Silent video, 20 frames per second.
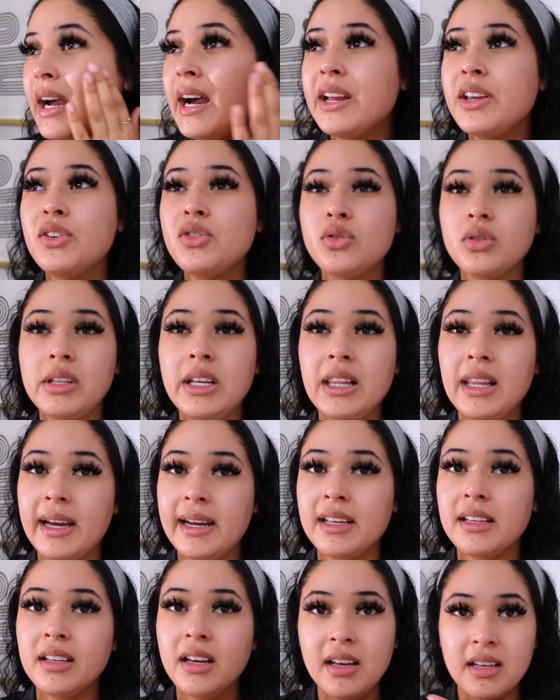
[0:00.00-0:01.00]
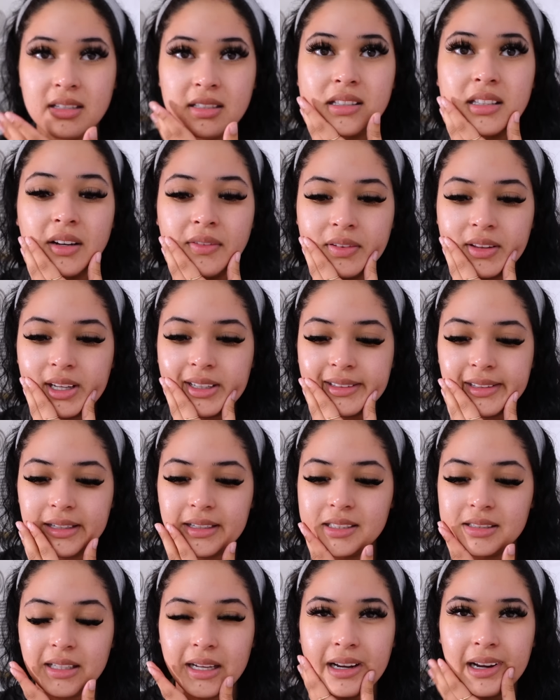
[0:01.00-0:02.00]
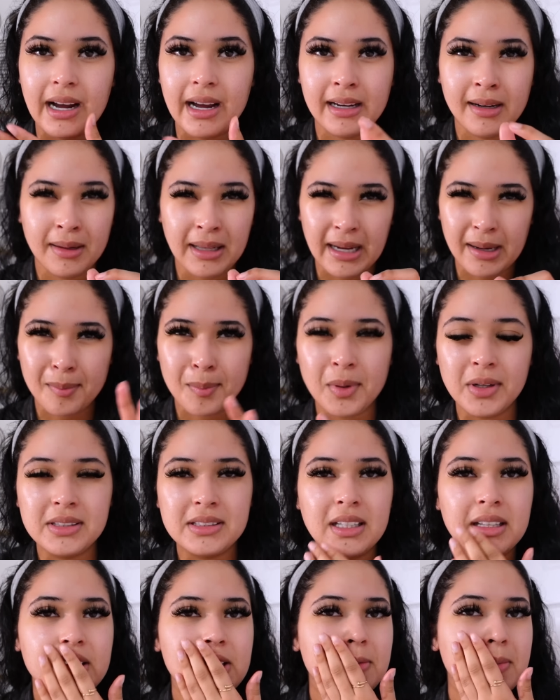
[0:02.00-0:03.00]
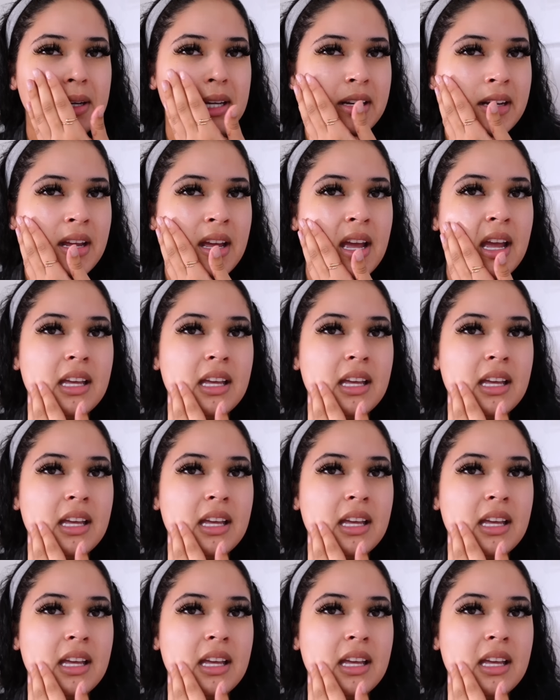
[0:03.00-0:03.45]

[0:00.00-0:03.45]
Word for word: I usually like stuff like this that kind of like burns a little bit.